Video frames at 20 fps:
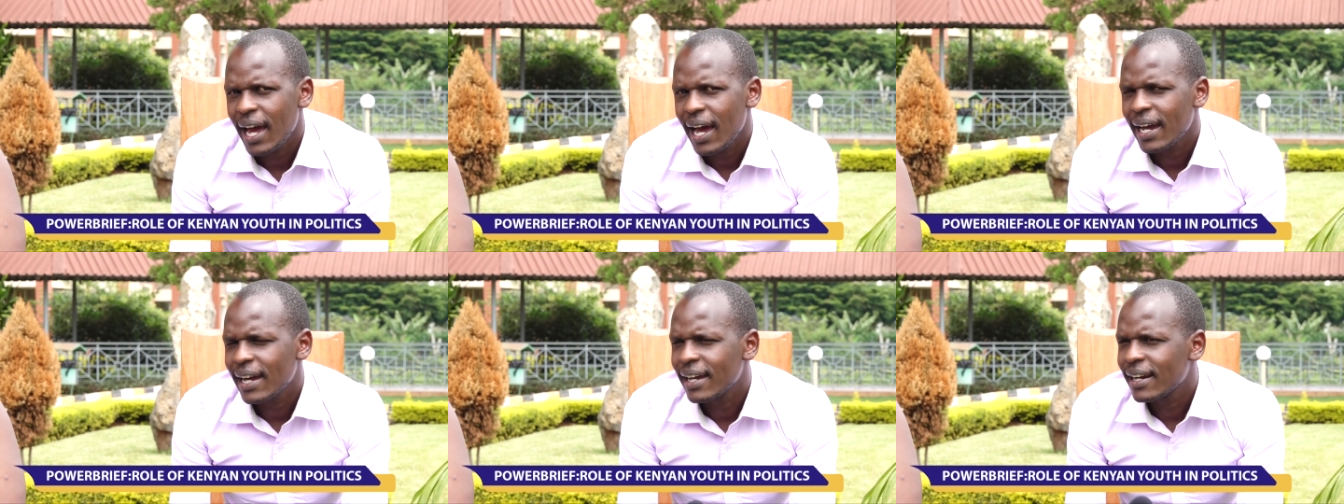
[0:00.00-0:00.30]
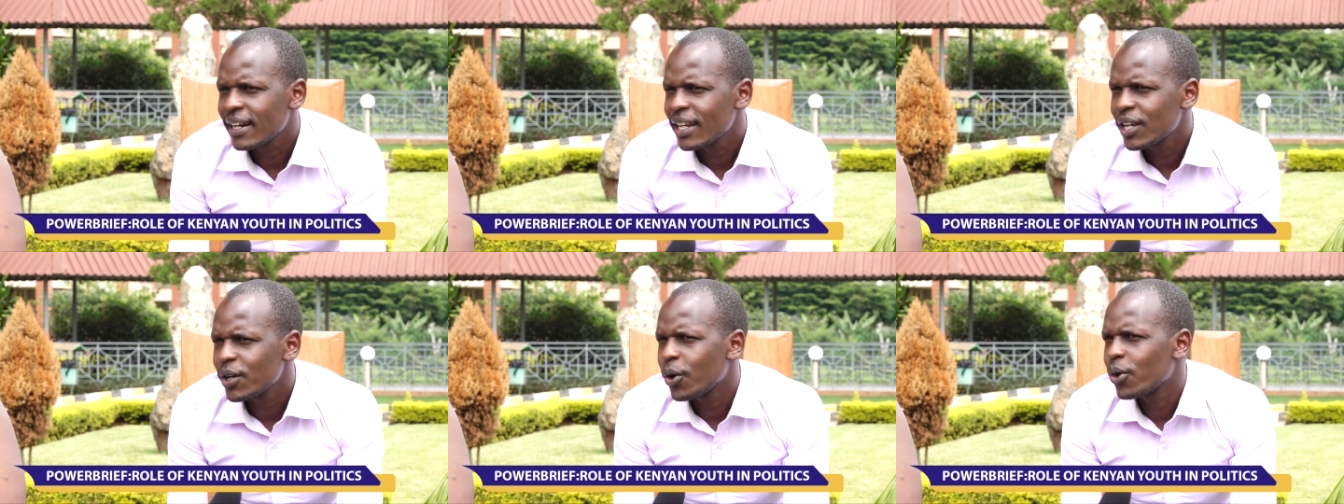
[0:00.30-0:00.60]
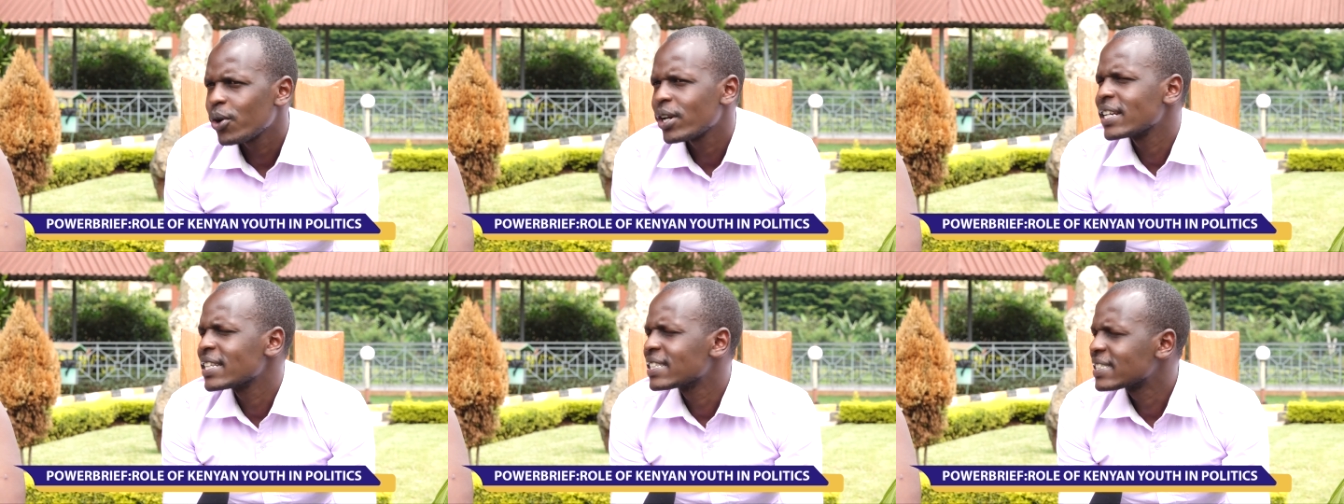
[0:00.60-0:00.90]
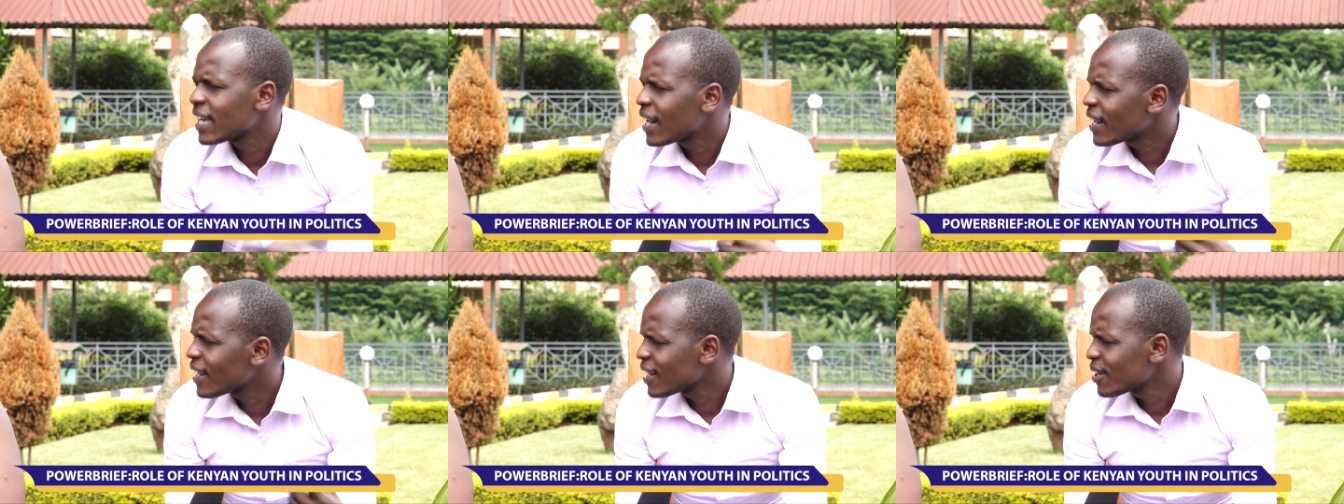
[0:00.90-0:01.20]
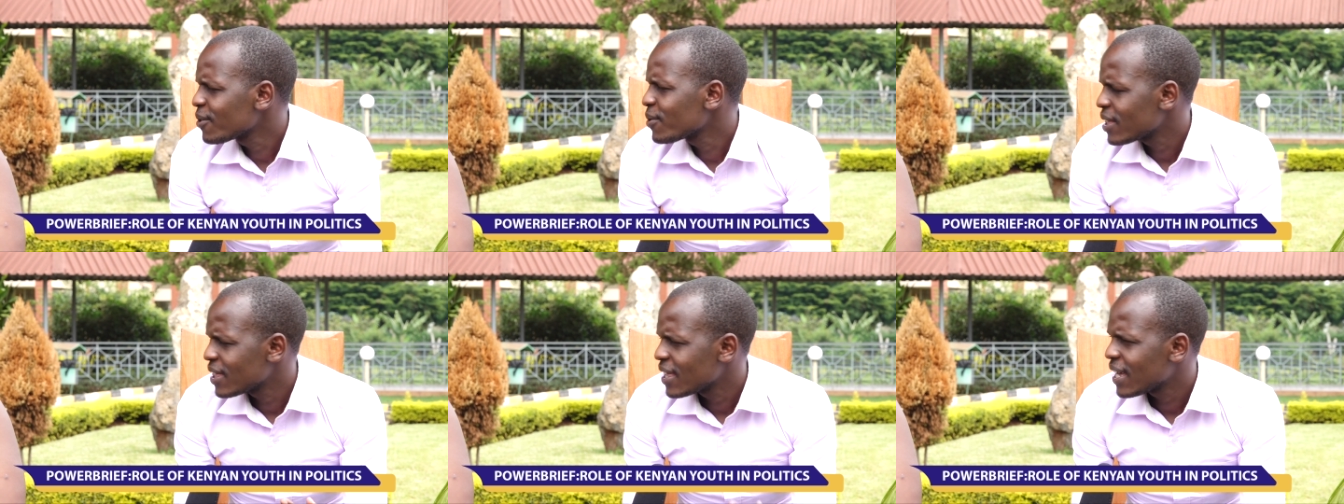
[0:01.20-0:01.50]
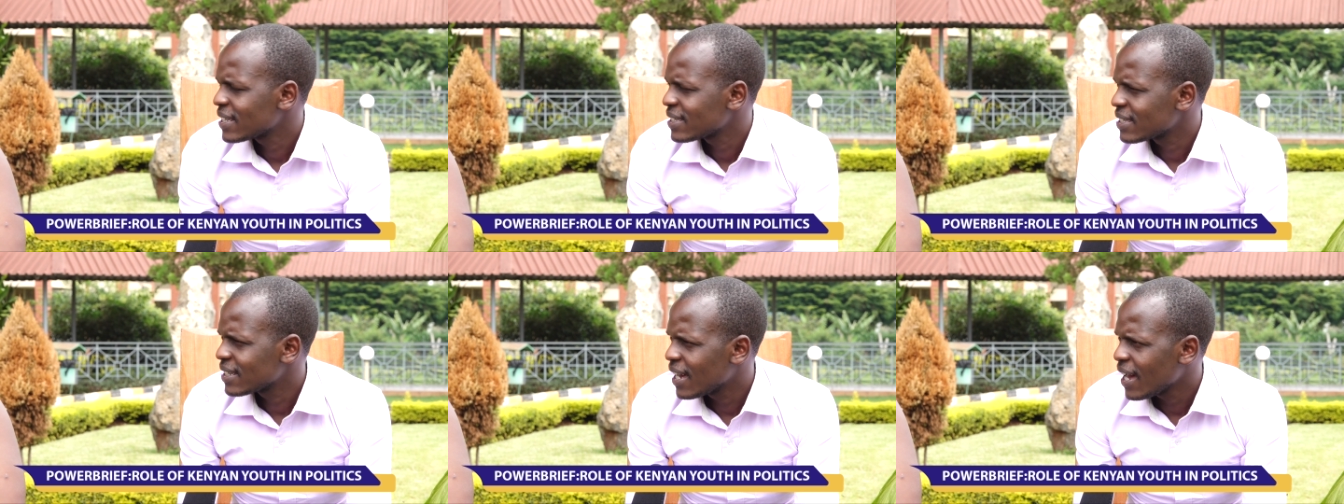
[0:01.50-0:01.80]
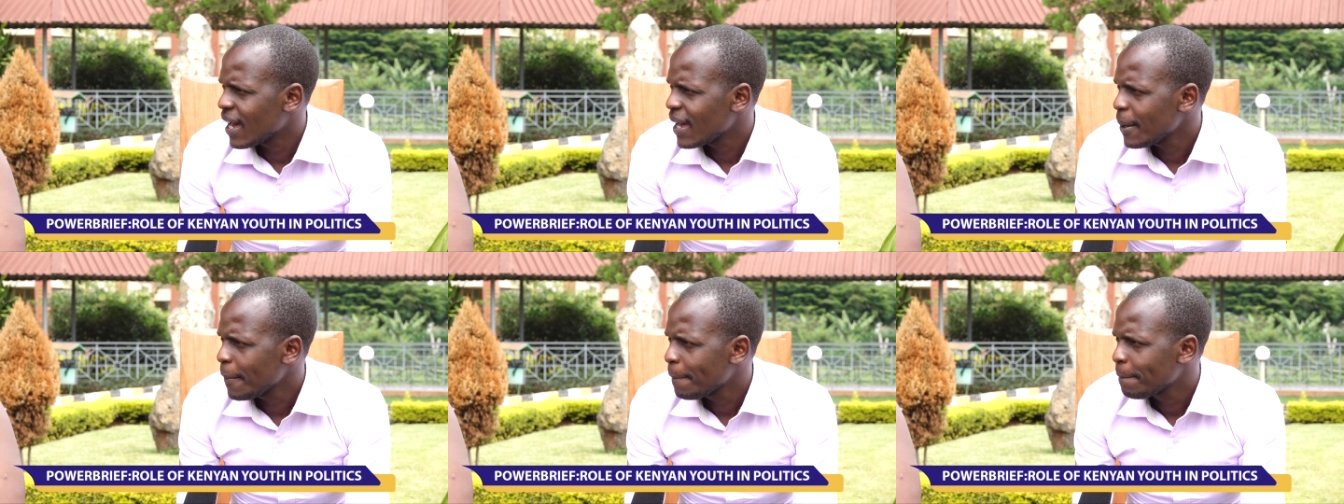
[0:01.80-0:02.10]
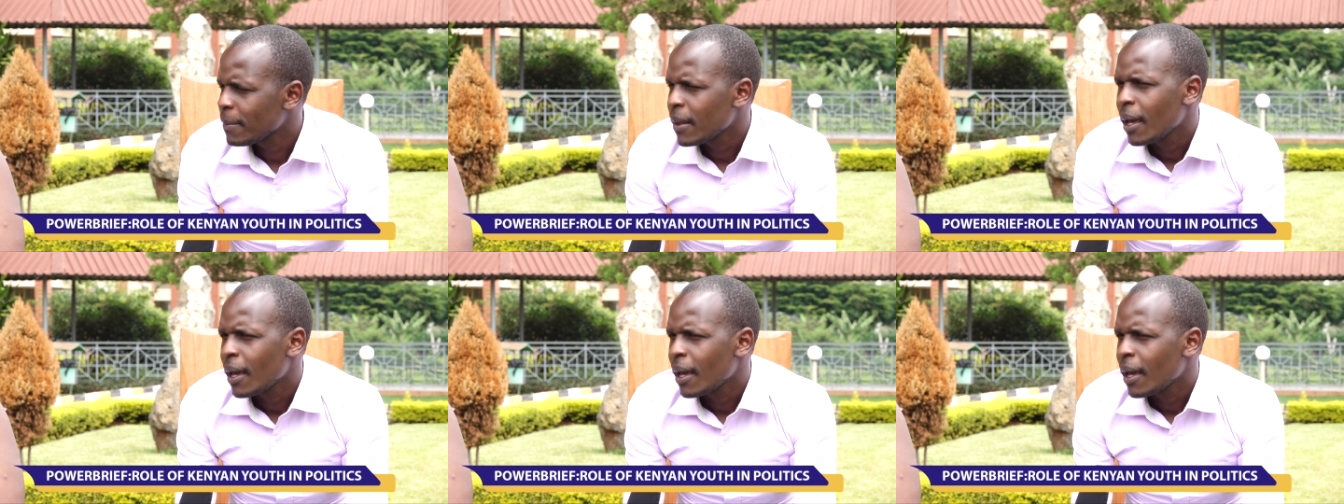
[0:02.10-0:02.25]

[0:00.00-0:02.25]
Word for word: agree or disagree with that guy